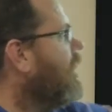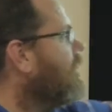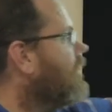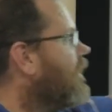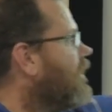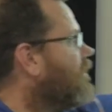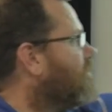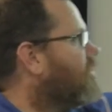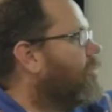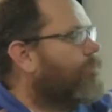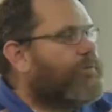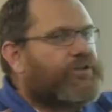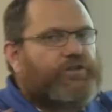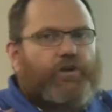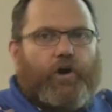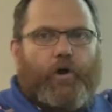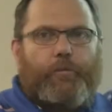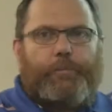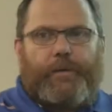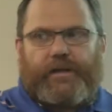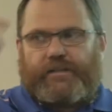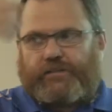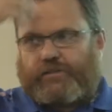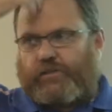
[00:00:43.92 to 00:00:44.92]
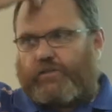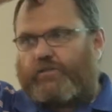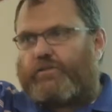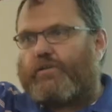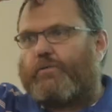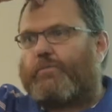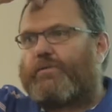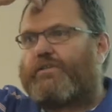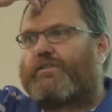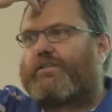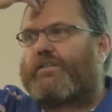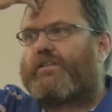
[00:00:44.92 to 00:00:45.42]
There's the metopic suture,
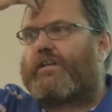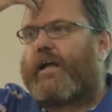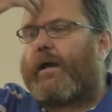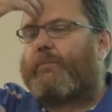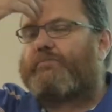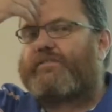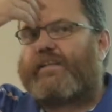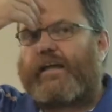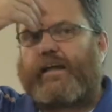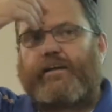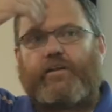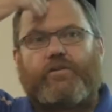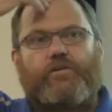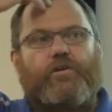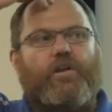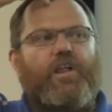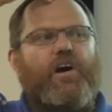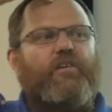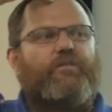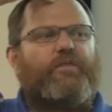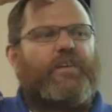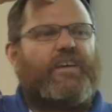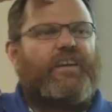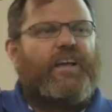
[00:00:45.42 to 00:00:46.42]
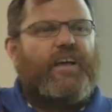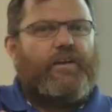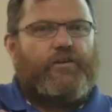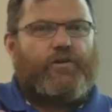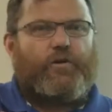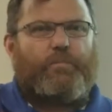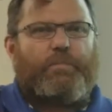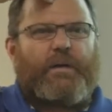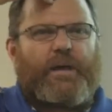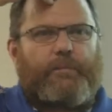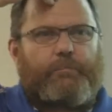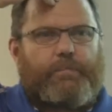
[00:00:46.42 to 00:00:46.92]
which comes down, and you'll
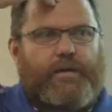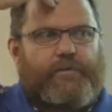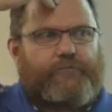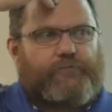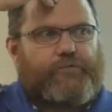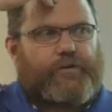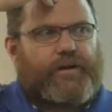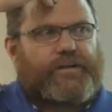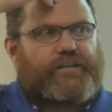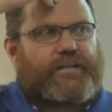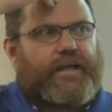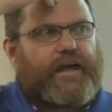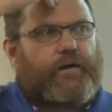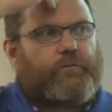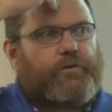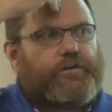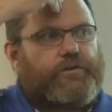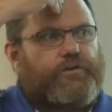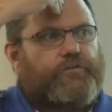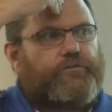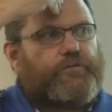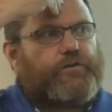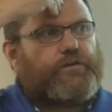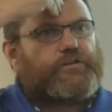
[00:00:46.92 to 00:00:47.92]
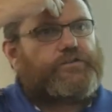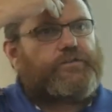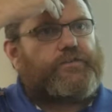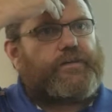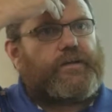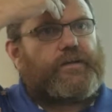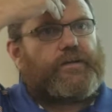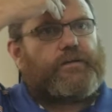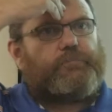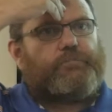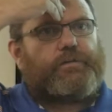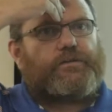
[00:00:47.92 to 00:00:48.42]
be a bit freaked out when you first
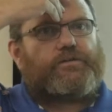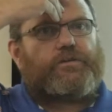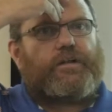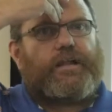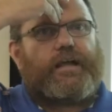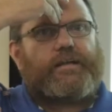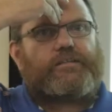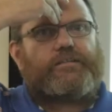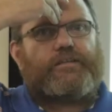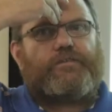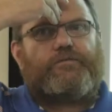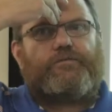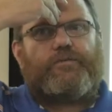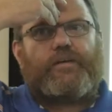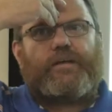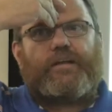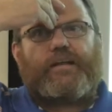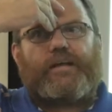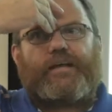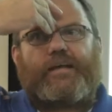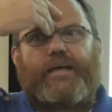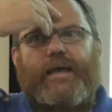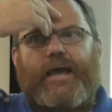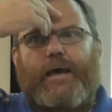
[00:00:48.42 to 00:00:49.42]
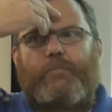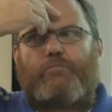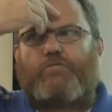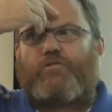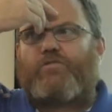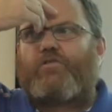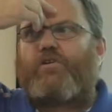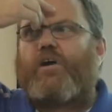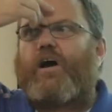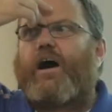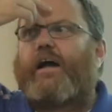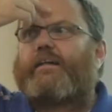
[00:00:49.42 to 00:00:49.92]
feel it, but you'll actually feel a gap
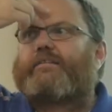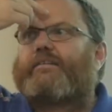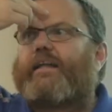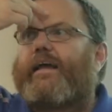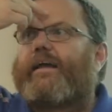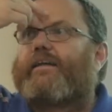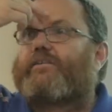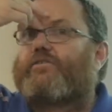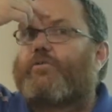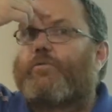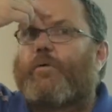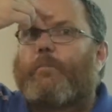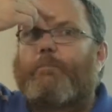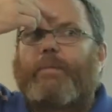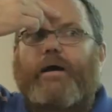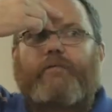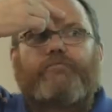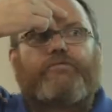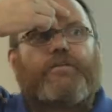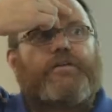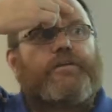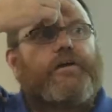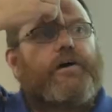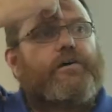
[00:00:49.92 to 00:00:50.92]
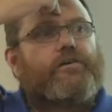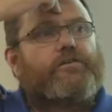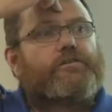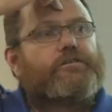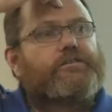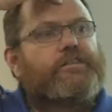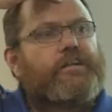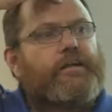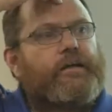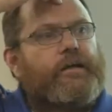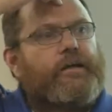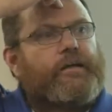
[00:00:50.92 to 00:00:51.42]
right down to above the nose.
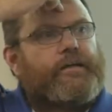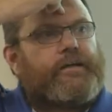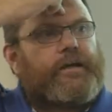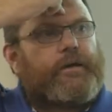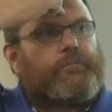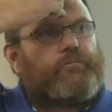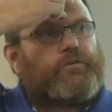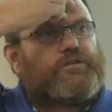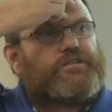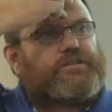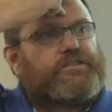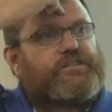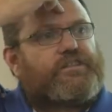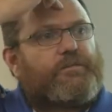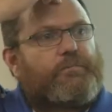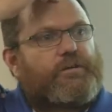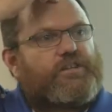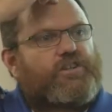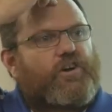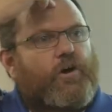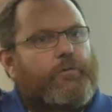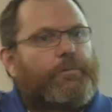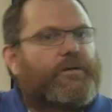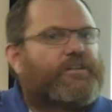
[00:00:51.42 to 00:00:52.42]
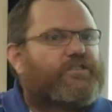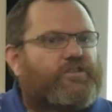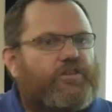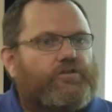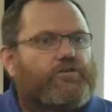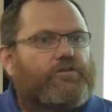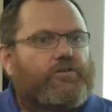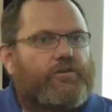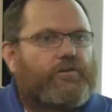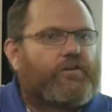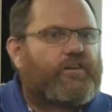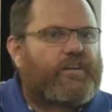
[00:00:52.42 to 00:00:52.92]
Yeah, which is the metopic
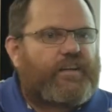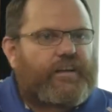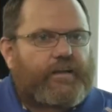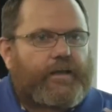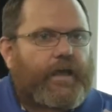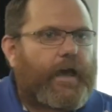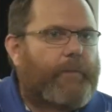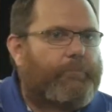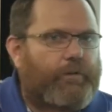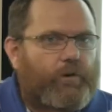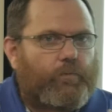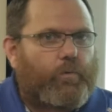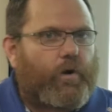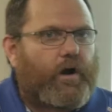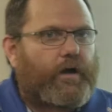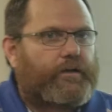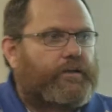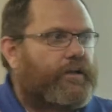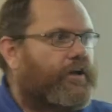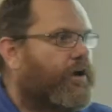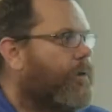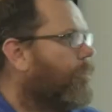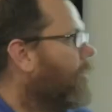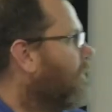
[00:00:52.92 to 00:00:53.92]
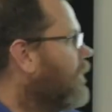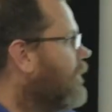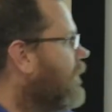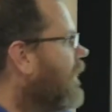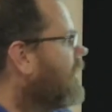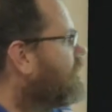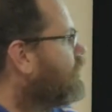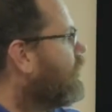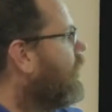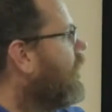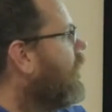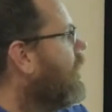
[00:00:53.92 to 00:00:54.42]
suture, and it can be widely open, and
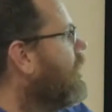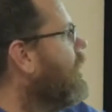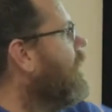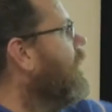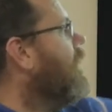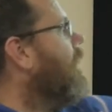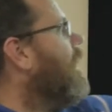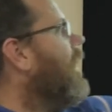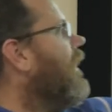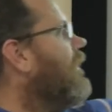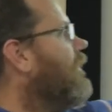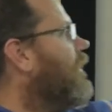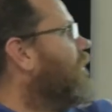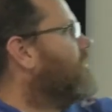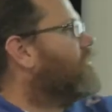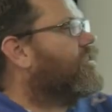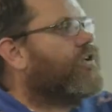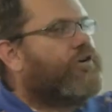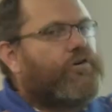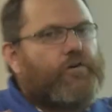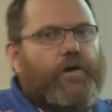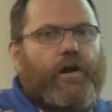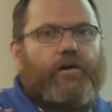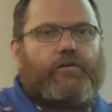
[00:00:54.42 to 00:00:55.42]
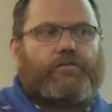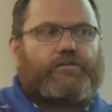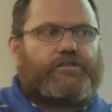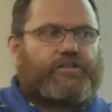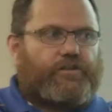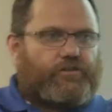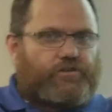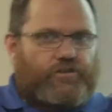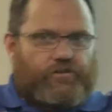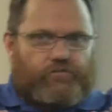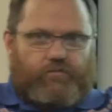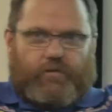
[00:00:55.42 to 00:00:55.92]
that's fine. And there's the coronal
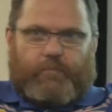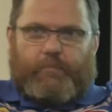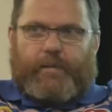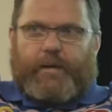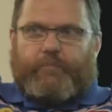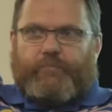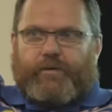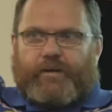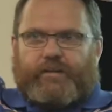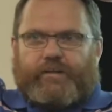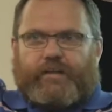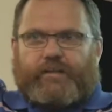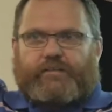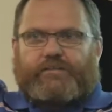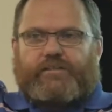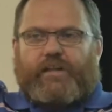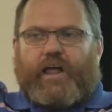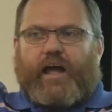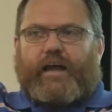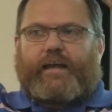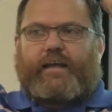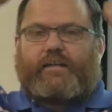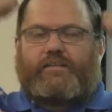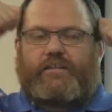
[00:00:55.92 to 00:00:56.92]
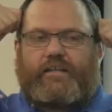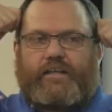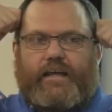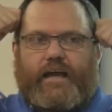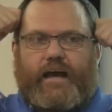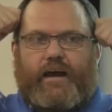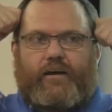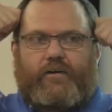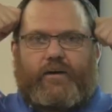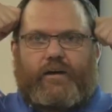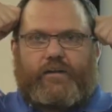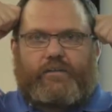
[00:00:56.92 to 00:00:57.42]
suture, remembering that it's like a
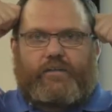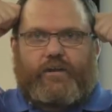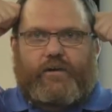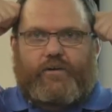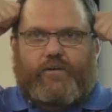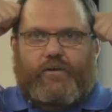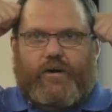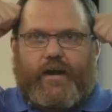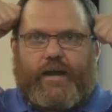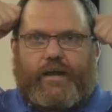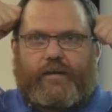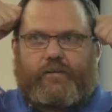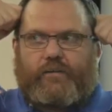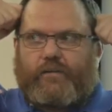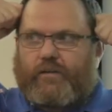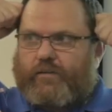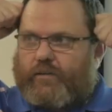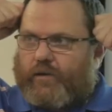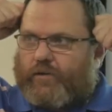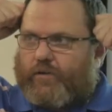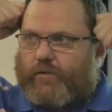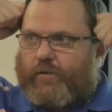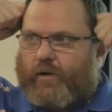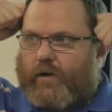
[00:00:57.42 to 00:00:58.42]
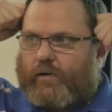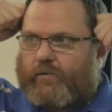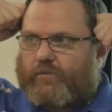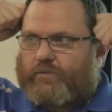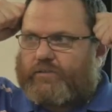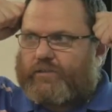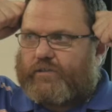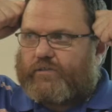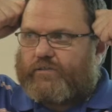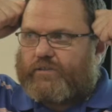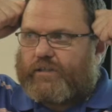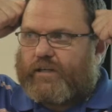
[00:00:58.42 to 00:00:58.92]
tiara, the crown, the coronal
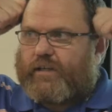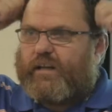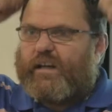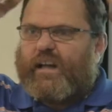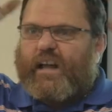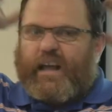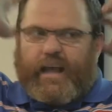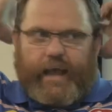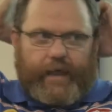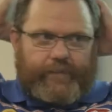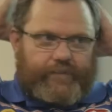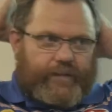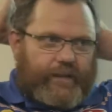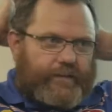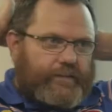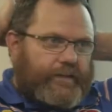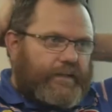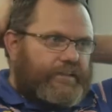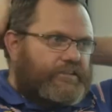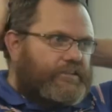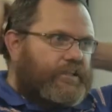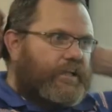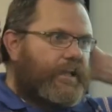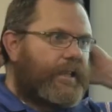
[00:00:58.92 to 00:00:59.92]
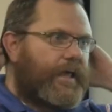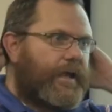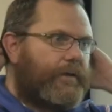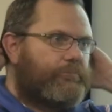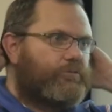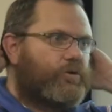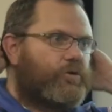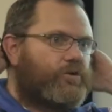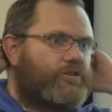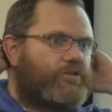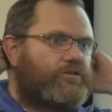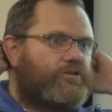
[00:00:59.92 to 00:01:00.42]
suture. And then there's the
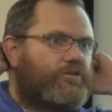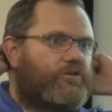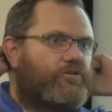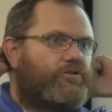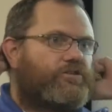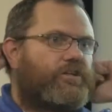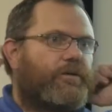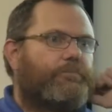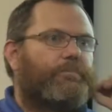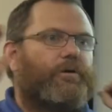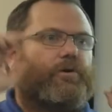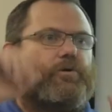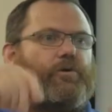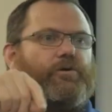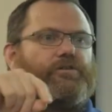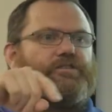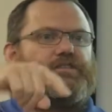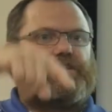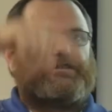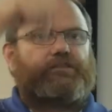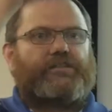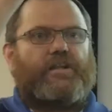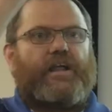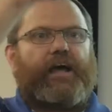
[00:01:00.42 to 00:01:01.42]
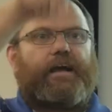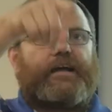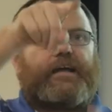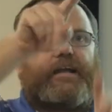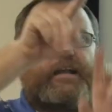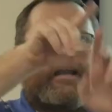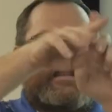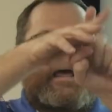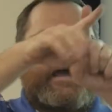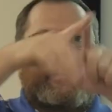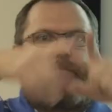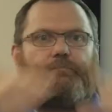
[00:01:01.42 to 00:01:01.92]
lambdoid suture, because it's like a
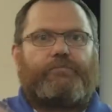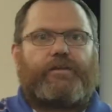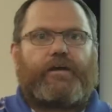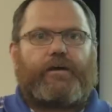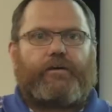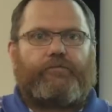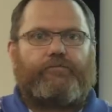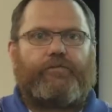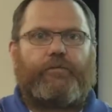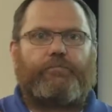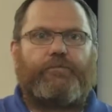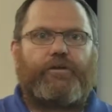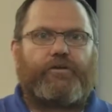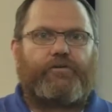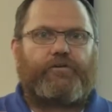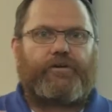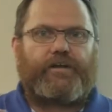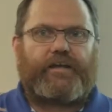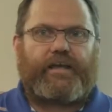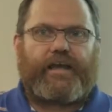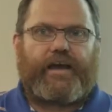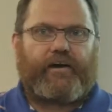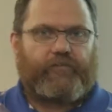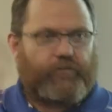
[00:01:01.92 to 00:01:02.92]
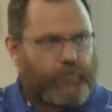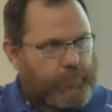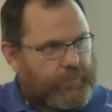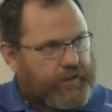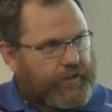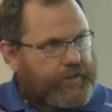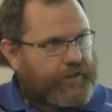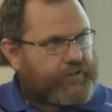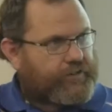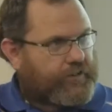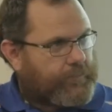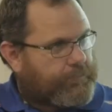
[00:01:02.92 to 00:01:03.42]
lambda from the Greek alphabet
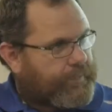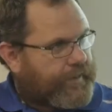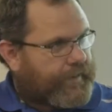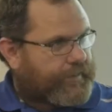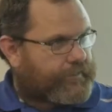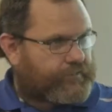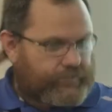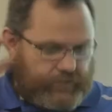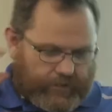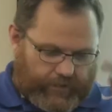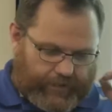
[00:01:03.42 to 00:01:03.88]
at the back, the